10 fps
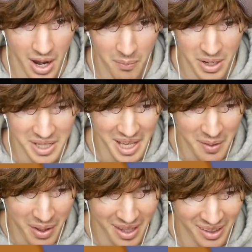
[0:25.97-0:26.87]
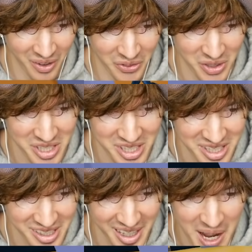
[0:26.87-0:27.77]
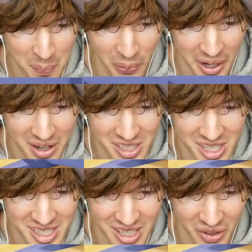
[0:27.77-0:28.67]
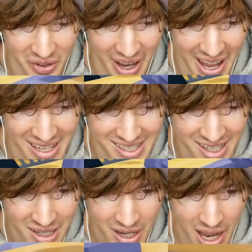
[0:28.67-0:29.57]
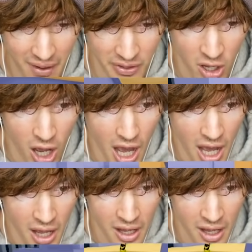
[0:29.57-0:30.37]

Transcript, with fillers: right, minigame headhunters. Slay players to steal their heads having, ah!